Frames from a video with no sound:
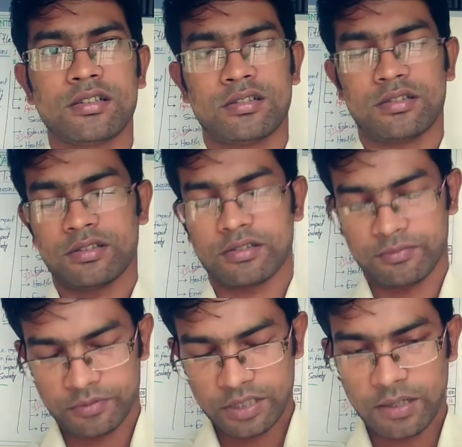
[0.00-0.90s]

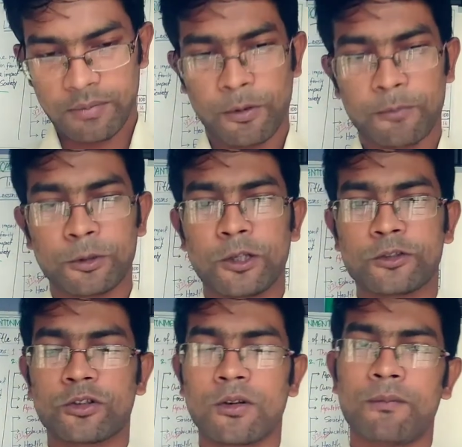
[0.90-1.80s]
The
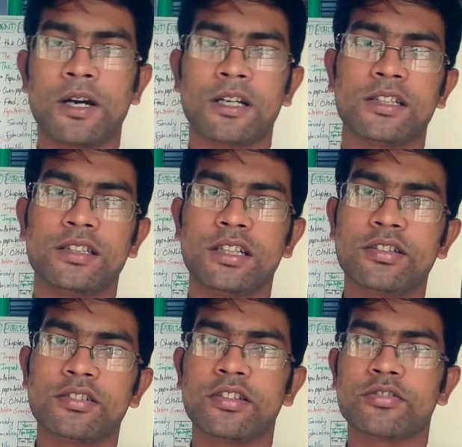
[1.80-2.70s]
population of
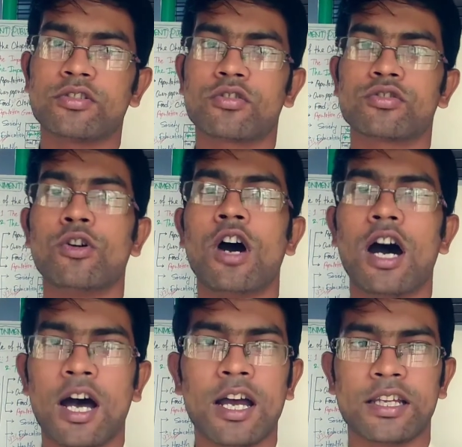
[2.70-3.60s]
Bangladesh is not so
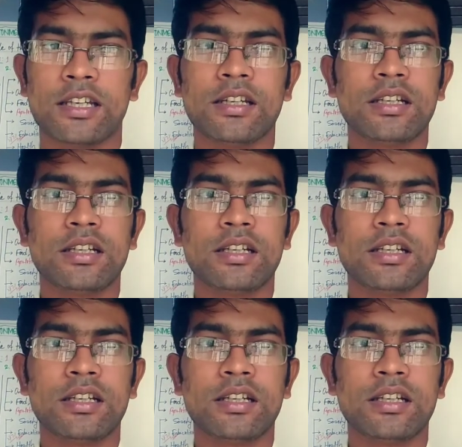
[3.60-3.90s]
high